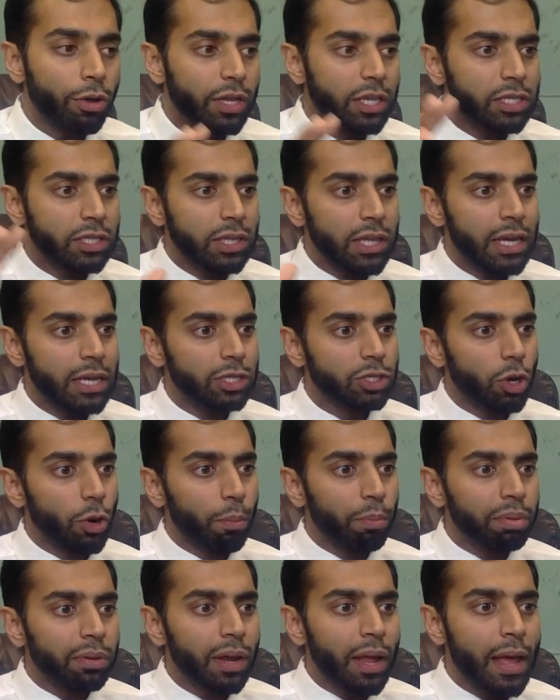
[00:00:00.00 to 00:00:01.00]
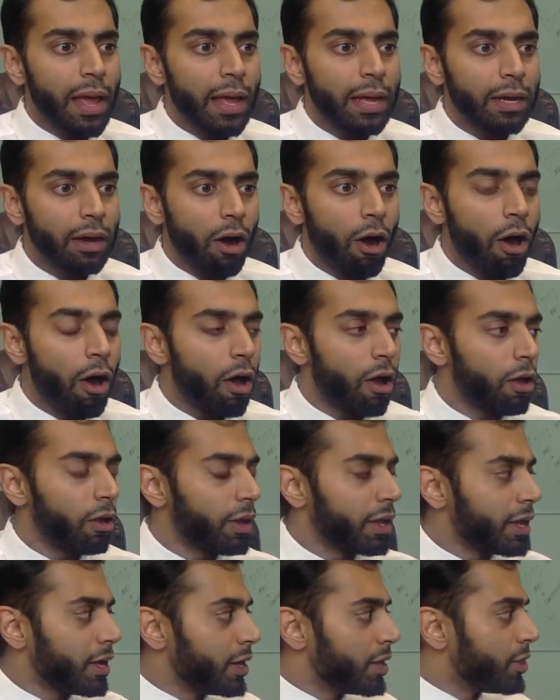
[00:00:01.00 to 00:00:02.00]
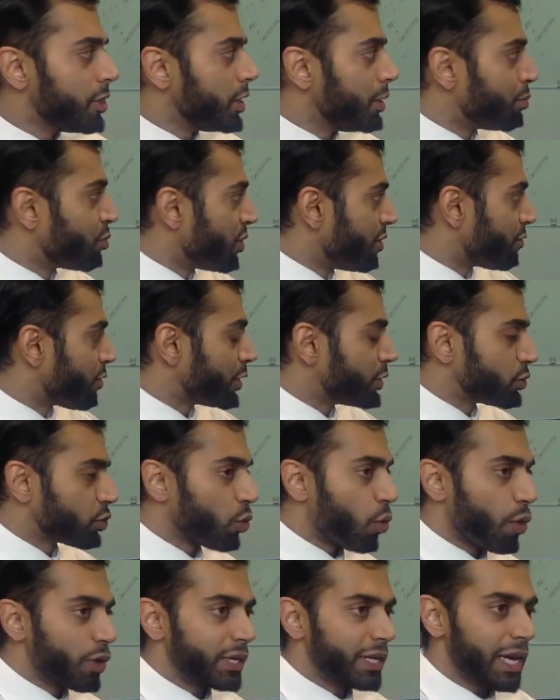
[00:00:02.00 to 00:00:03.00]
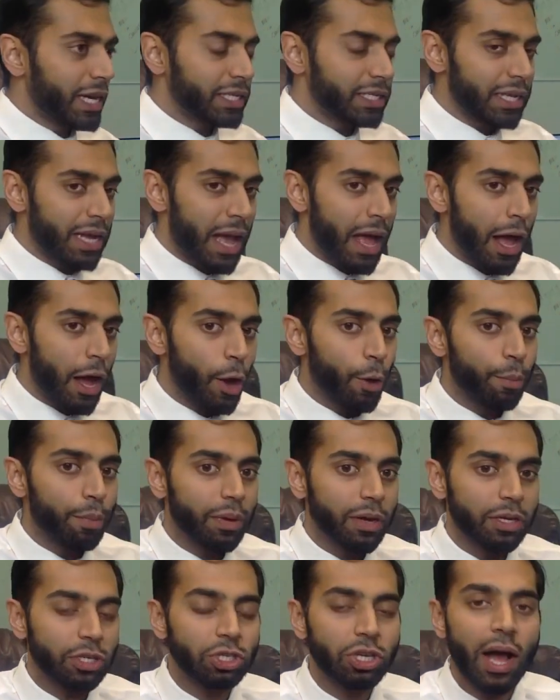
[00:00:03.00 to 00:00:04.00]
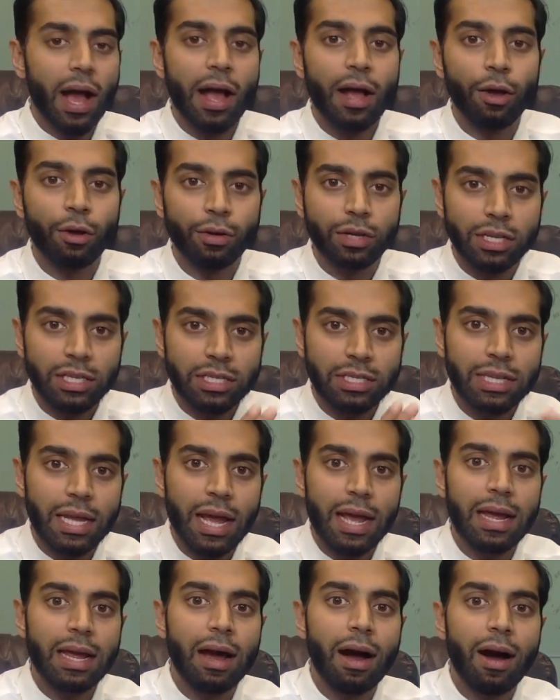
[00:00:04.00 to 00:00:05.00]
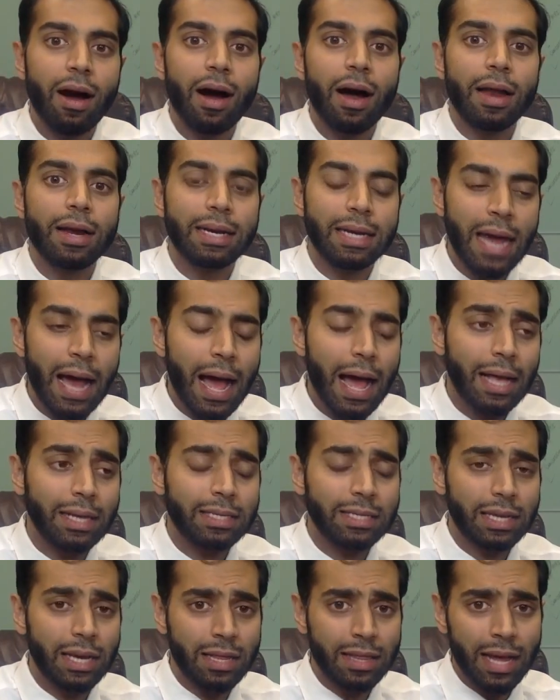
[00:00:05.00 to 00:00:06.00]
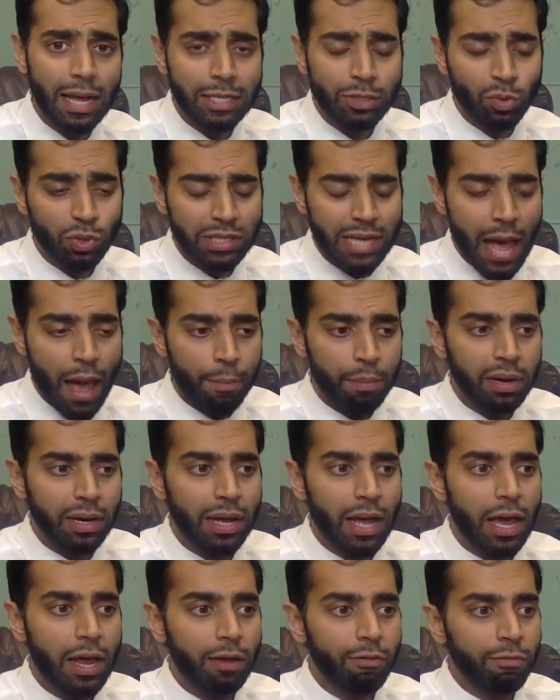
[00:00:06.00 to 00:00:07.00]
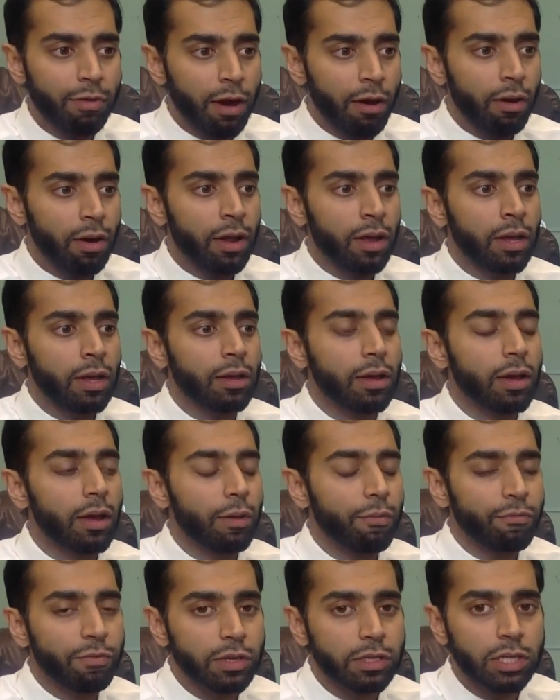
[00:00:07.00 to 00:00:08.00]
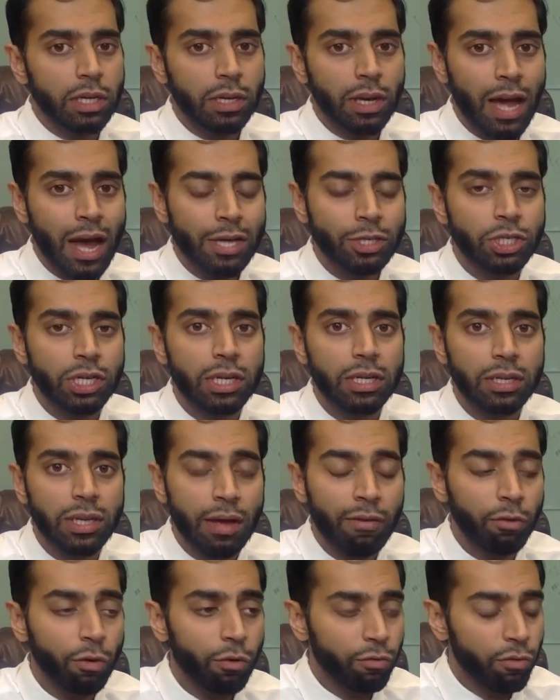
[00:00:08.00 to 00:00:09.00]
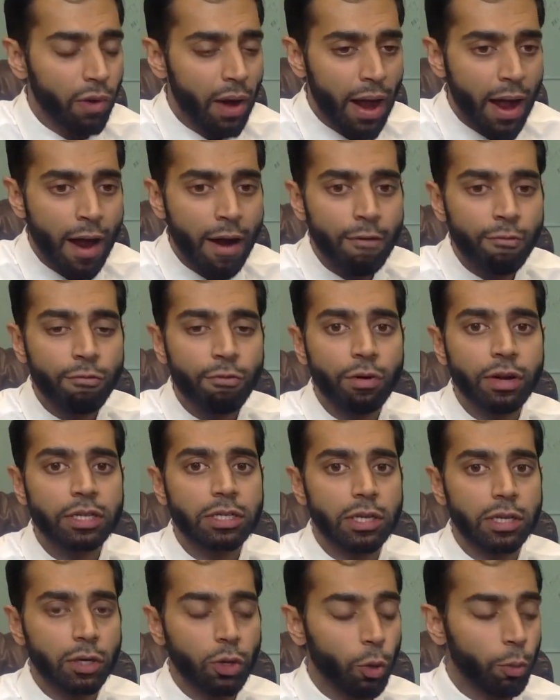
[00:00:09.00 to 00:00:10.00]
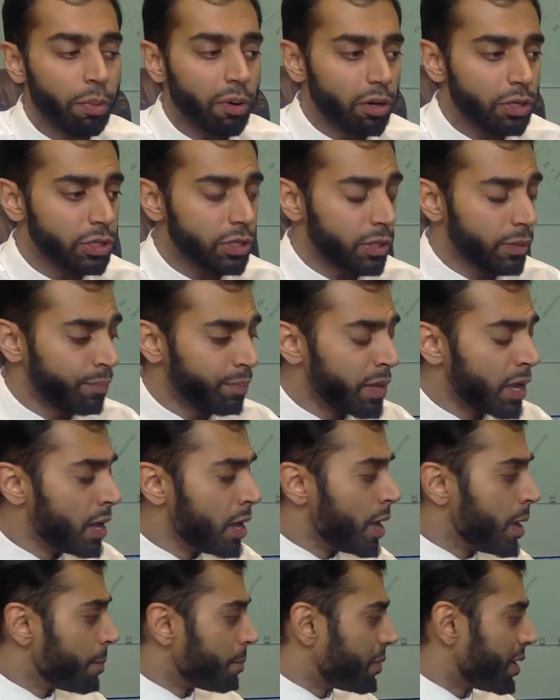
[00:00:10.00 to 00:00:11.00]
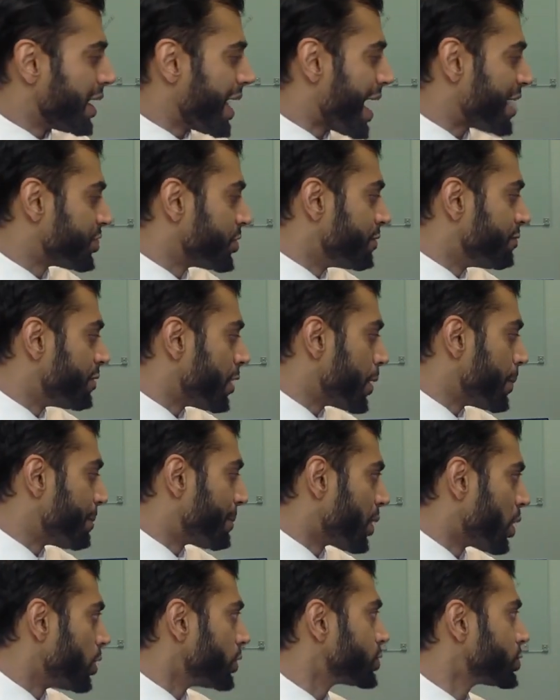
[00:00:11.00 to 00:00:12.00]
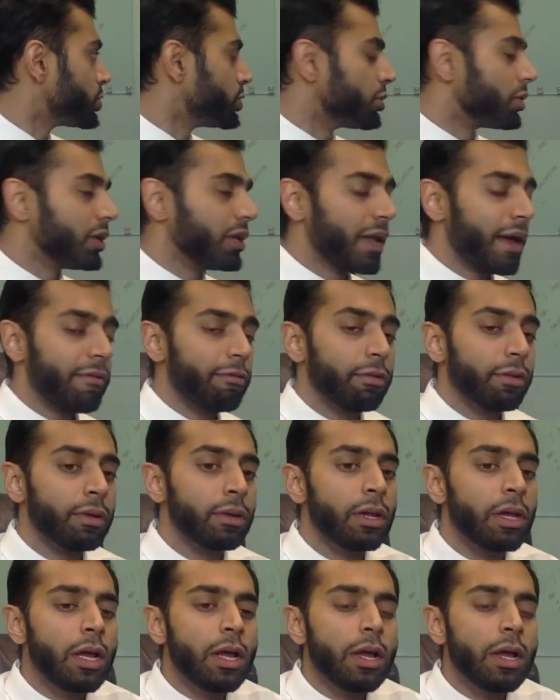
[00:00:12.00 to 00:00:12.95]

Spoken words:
these things are playing all in the prefrontal cortex to help a child stay on task. And that's what's happening at a very physiologic level for every single person. But at the very personal level,